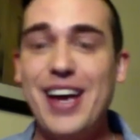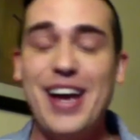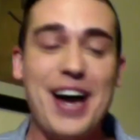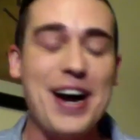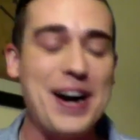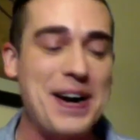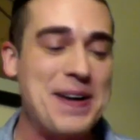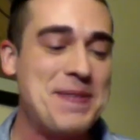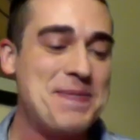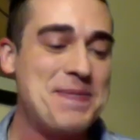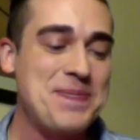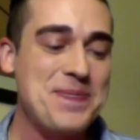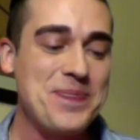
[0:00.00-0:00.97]

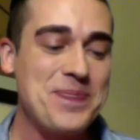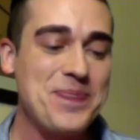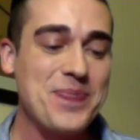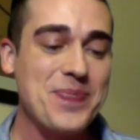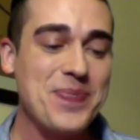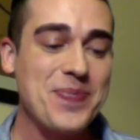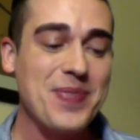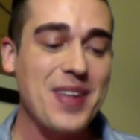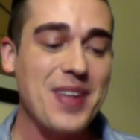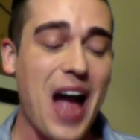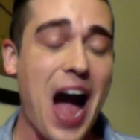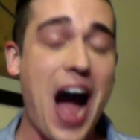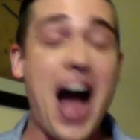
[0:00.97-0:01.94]

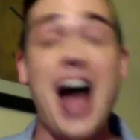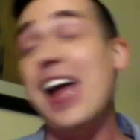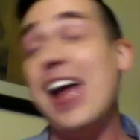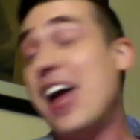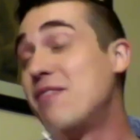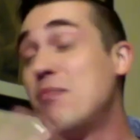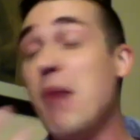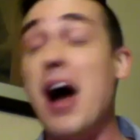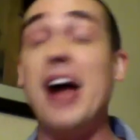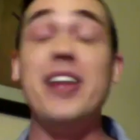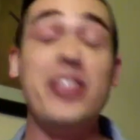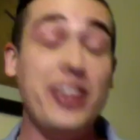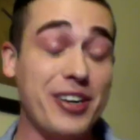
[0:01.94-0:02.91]
I have my
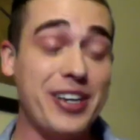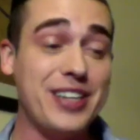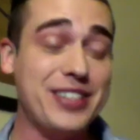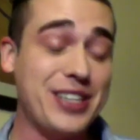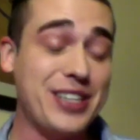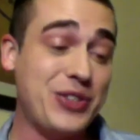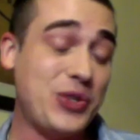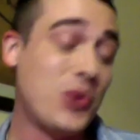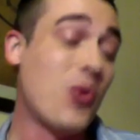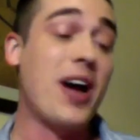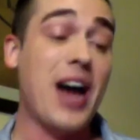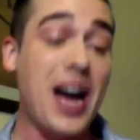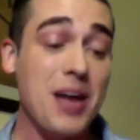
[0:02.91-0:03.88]
theories as to why
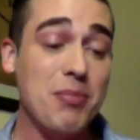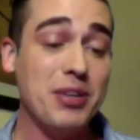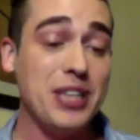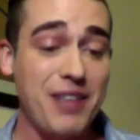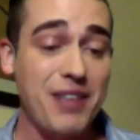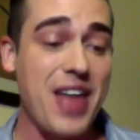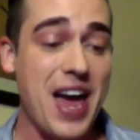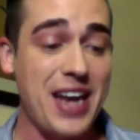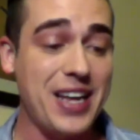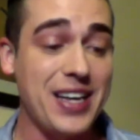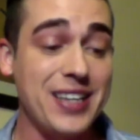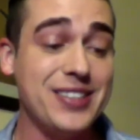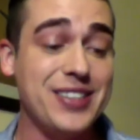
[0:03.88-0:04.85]
I believe that
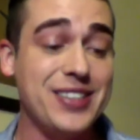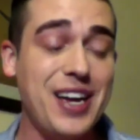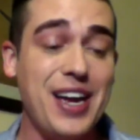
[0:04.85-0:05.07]
is.